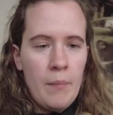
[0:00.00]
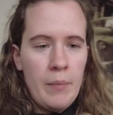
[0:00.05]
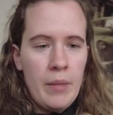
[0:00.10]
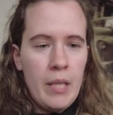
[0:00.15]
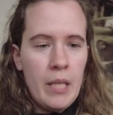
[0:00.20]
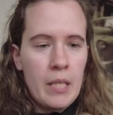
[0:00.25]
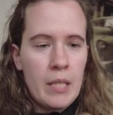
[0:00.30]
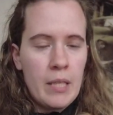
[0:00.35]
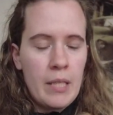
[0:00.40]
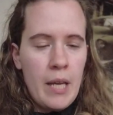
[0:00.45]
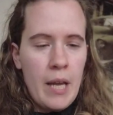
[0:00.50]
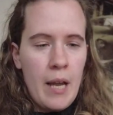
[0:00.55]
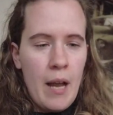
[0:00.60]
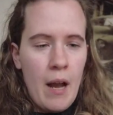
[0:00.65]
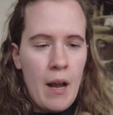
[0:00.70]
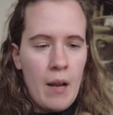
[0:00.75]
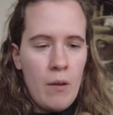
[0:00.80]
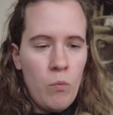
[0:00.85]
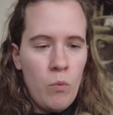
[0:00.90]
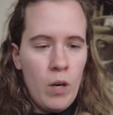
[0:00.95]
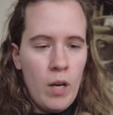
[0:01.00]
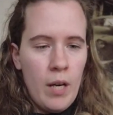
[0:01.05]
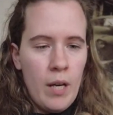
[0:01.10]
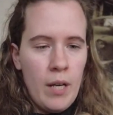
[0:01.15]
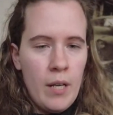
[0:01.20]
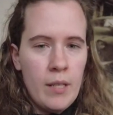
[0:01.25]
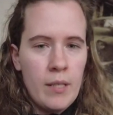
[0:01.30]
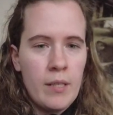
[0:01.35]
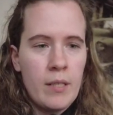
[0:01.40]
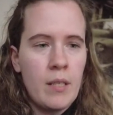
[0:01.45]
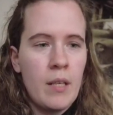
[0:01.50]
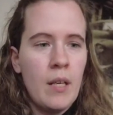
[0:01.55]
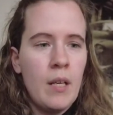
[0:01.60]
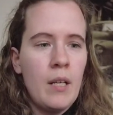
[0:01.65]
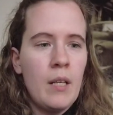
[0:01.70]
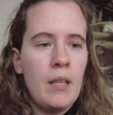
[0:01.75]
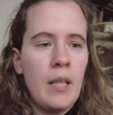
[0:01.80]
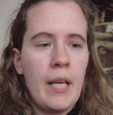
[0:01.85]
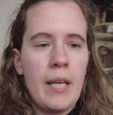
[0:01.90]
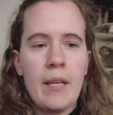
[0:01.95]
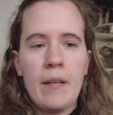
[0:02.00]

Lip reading: This day I was like,